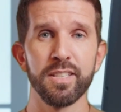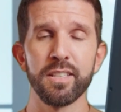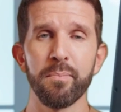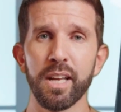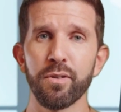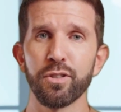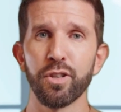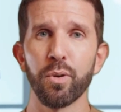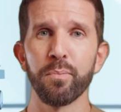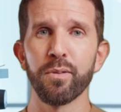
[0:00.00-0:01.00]
as the
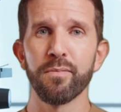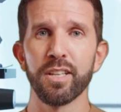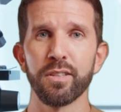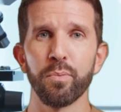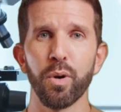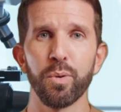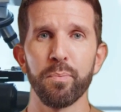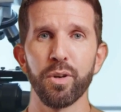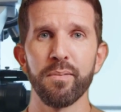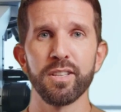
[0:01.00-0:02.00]
microscope revealed what we
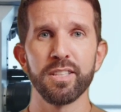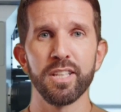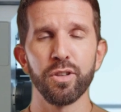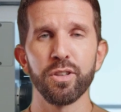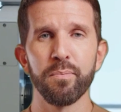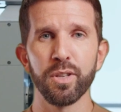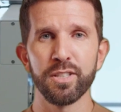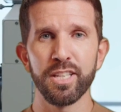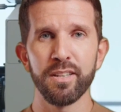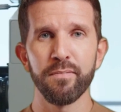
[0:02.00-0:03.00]
previously couldn't
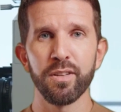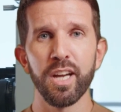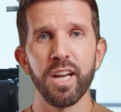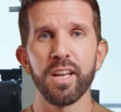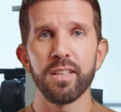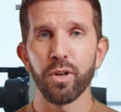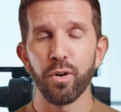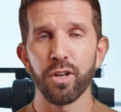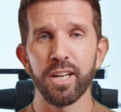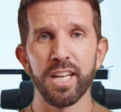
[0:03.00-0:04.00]
perceive, the
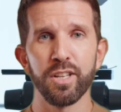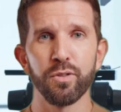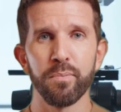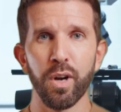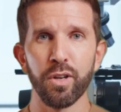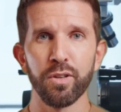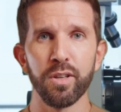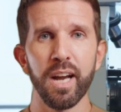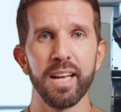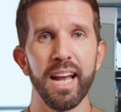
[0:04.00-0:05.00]
Organihedron
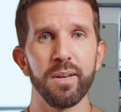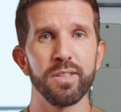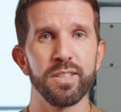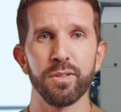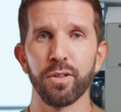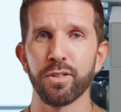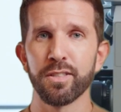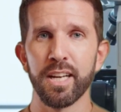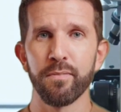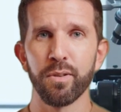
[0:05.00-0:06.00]
model allows us to
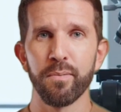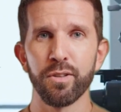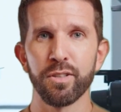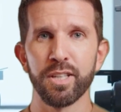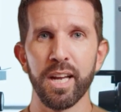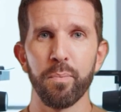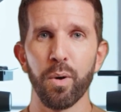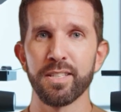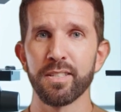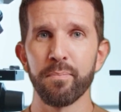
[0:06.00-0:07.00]
understand for the first time
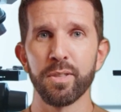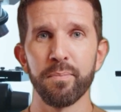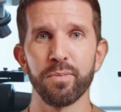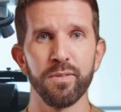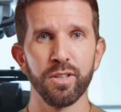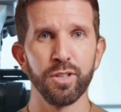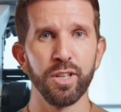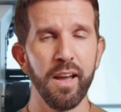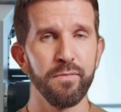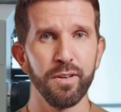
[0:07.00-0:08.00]
why some teams function
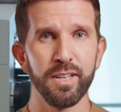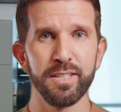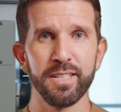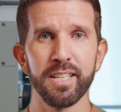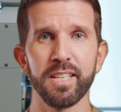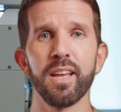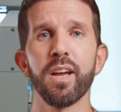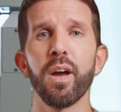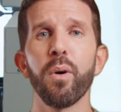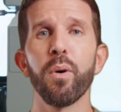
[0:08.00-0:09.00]
effortlessly
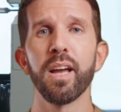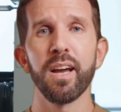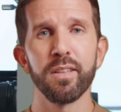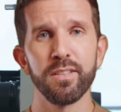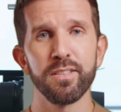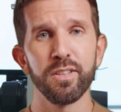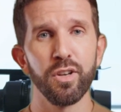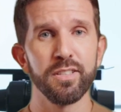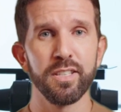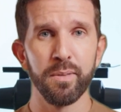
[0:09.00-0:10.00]
while others
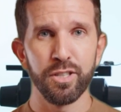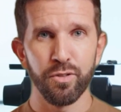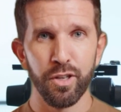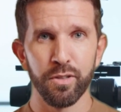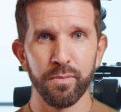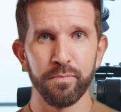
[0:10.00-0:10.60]
constantly struggle.